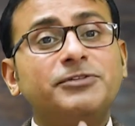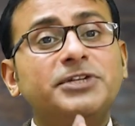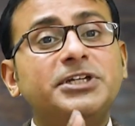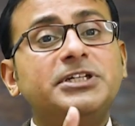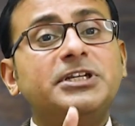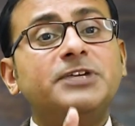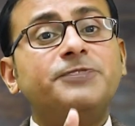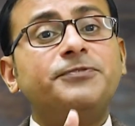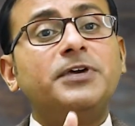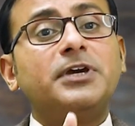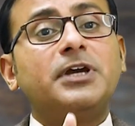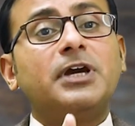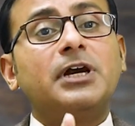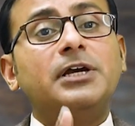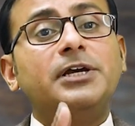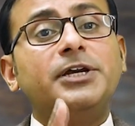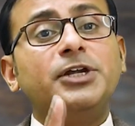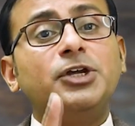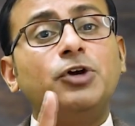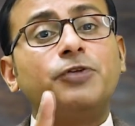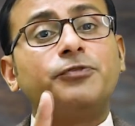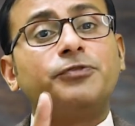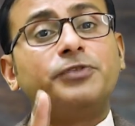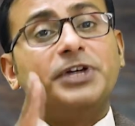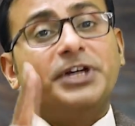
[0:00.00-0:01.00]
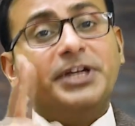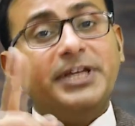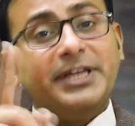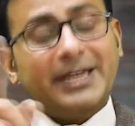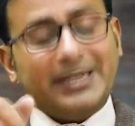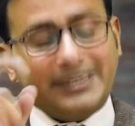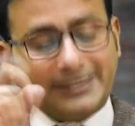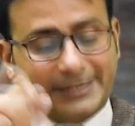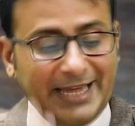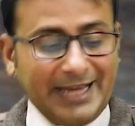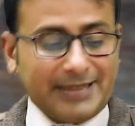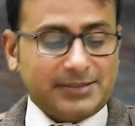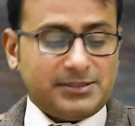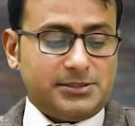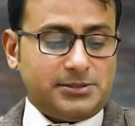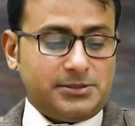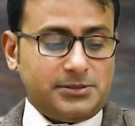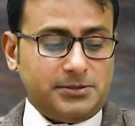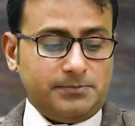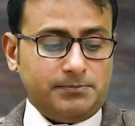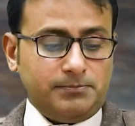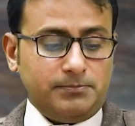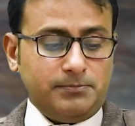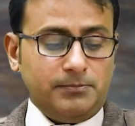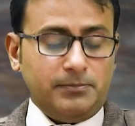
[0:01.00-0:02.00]
the difficulty of reading a
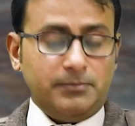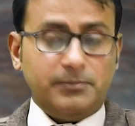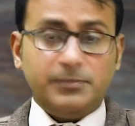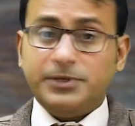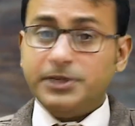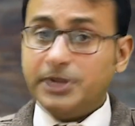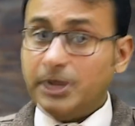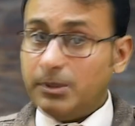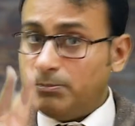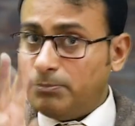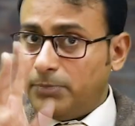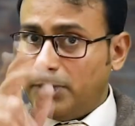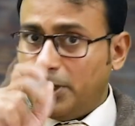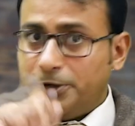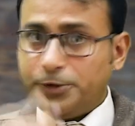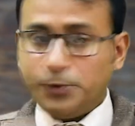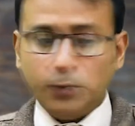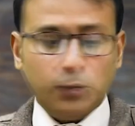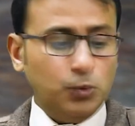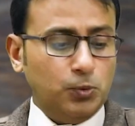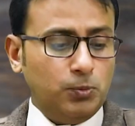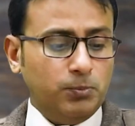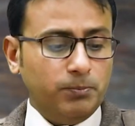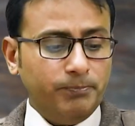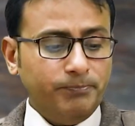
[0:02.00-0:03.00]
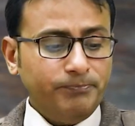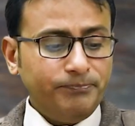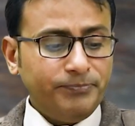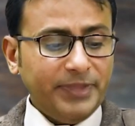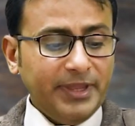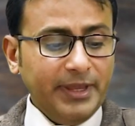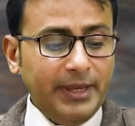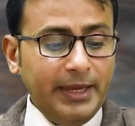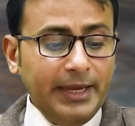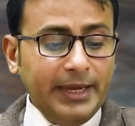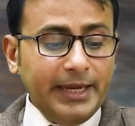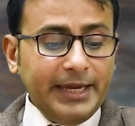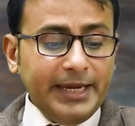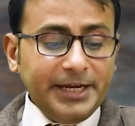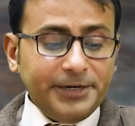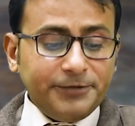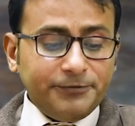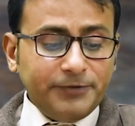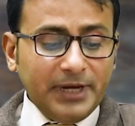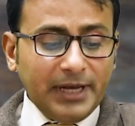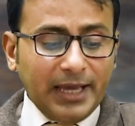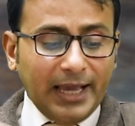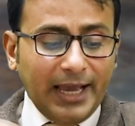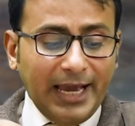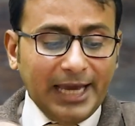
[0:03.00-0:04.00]
text. Number two, it
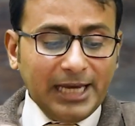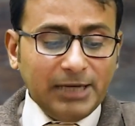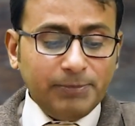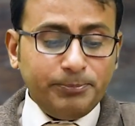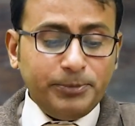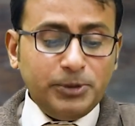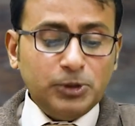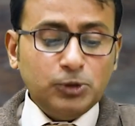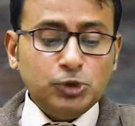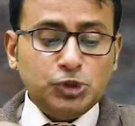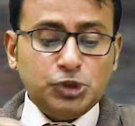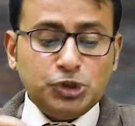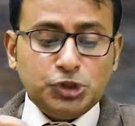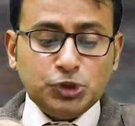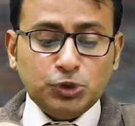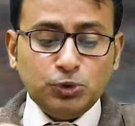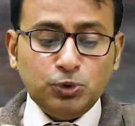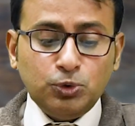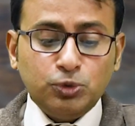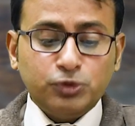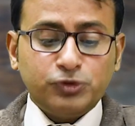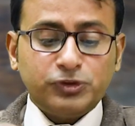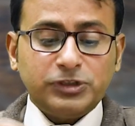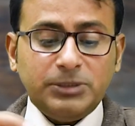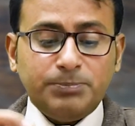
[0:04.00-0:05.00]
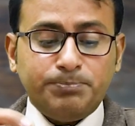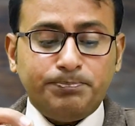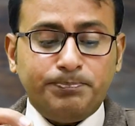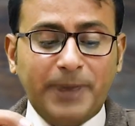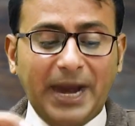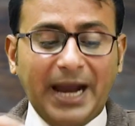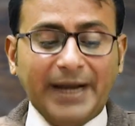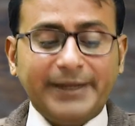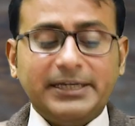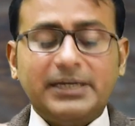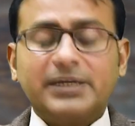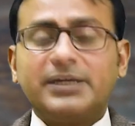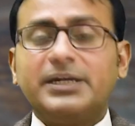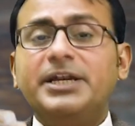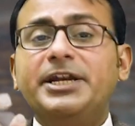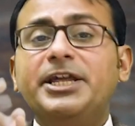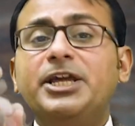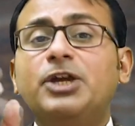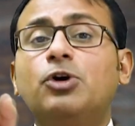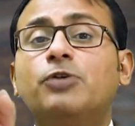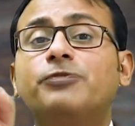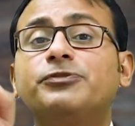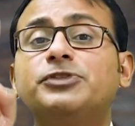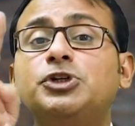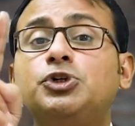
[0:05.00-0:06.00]
will help you choose the better
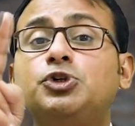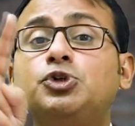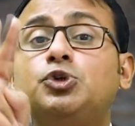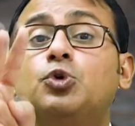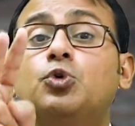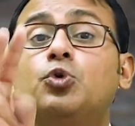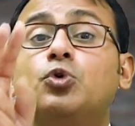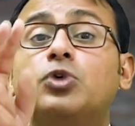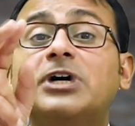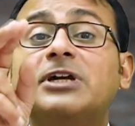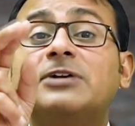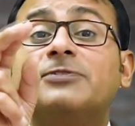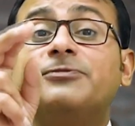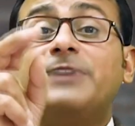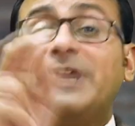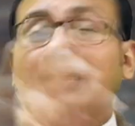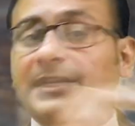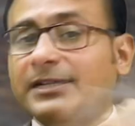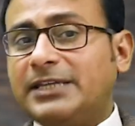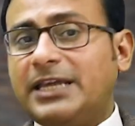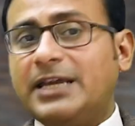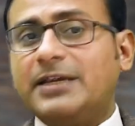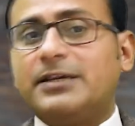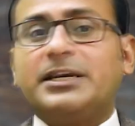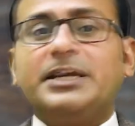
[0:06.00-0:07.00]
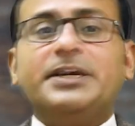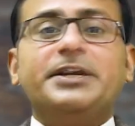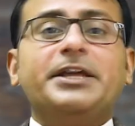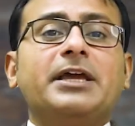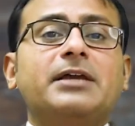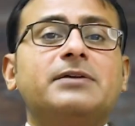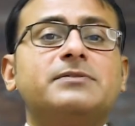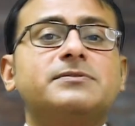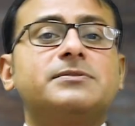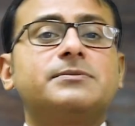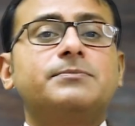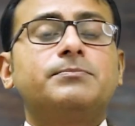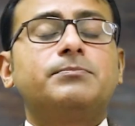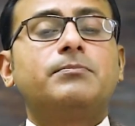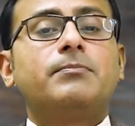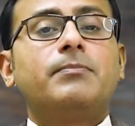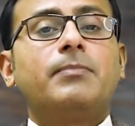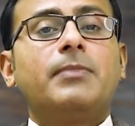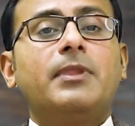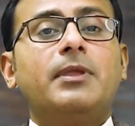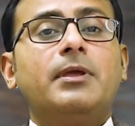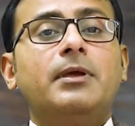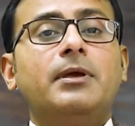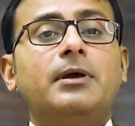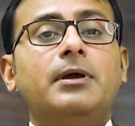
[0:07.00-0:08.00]
reading of the two conflicting readings.
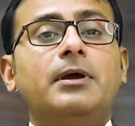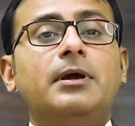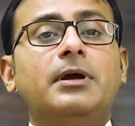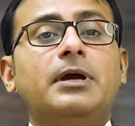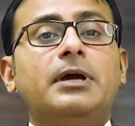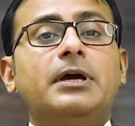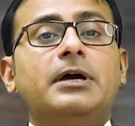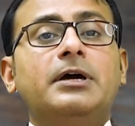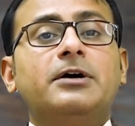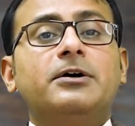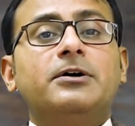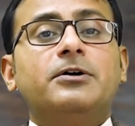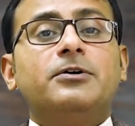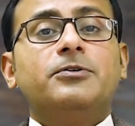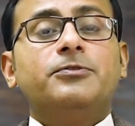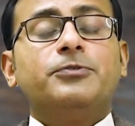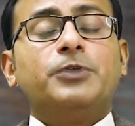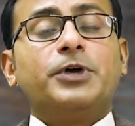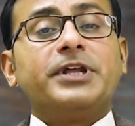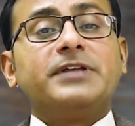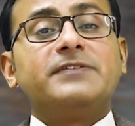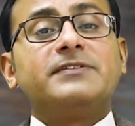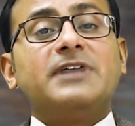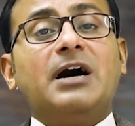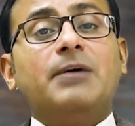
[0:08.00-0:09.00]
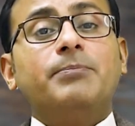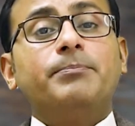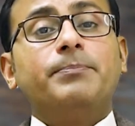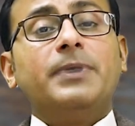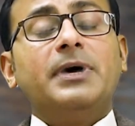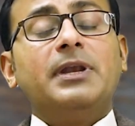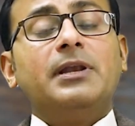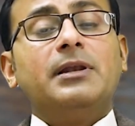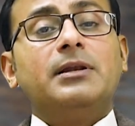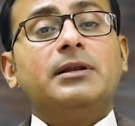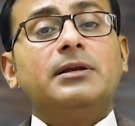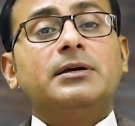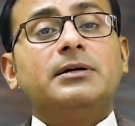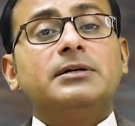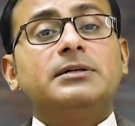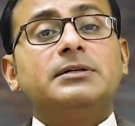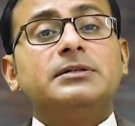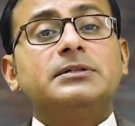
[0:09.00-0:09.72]
For example,